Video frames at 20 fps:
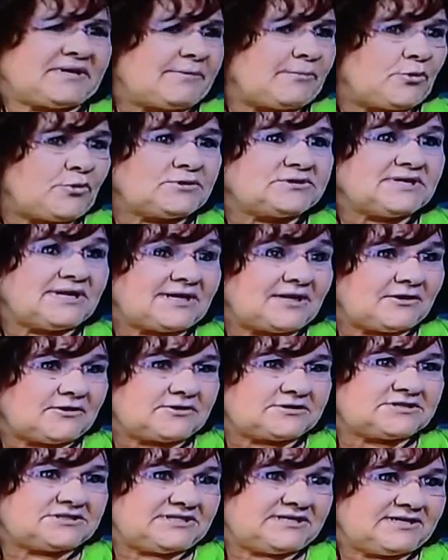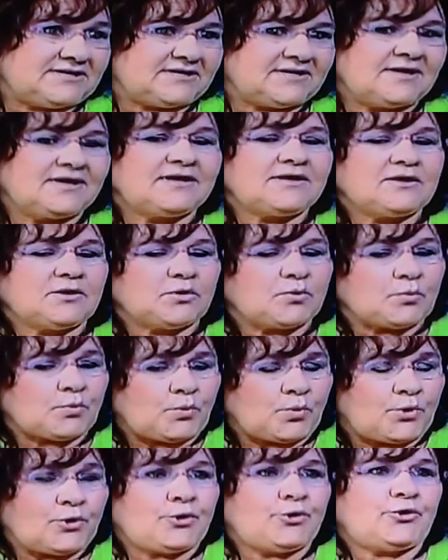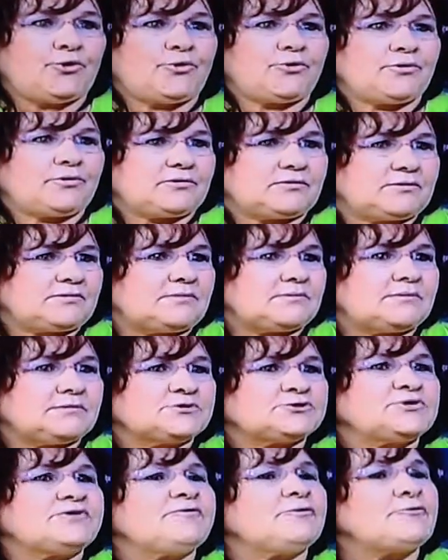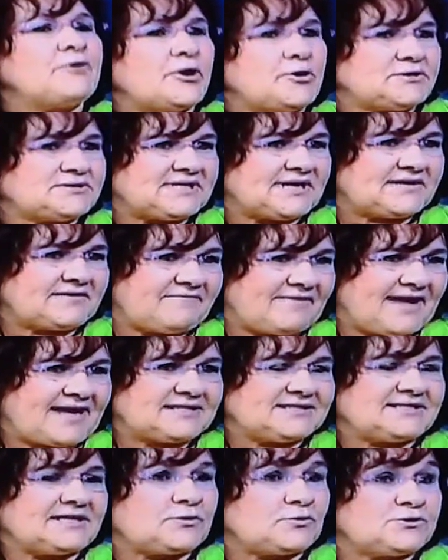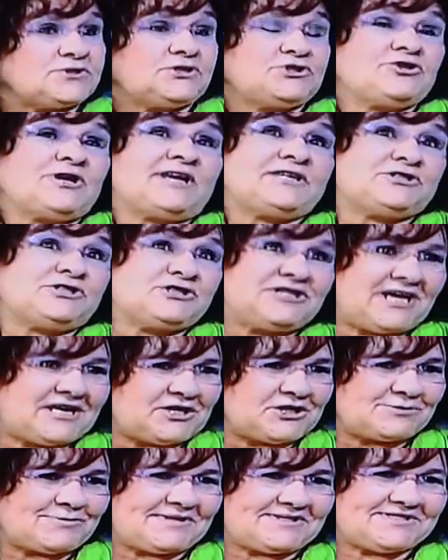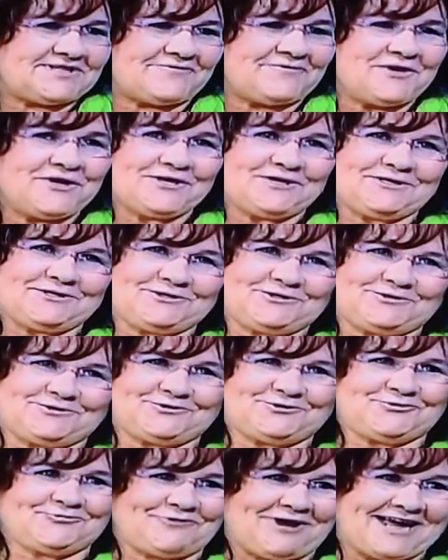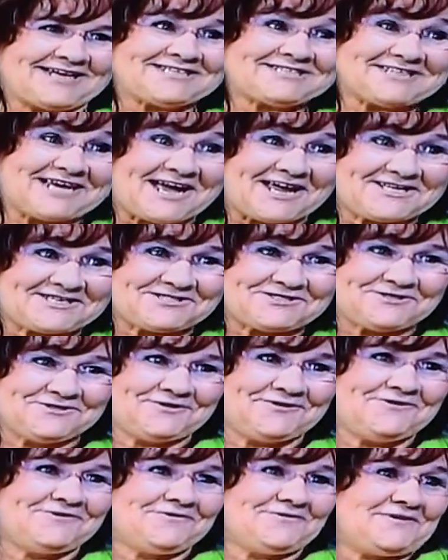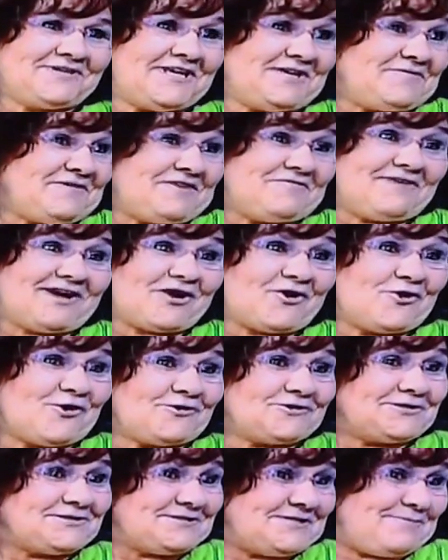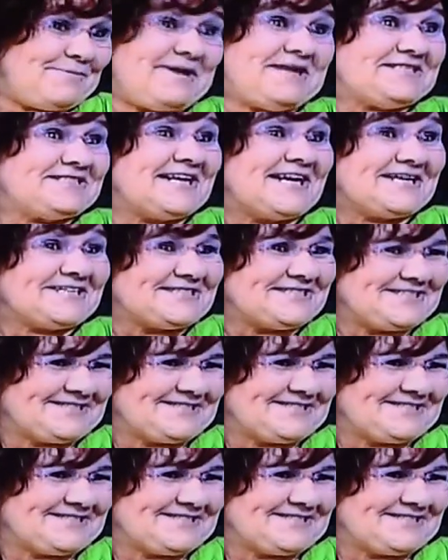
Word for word: brought out last year were sort of arose out of that and also trying to challenge myself to write tight even if I can't speak tight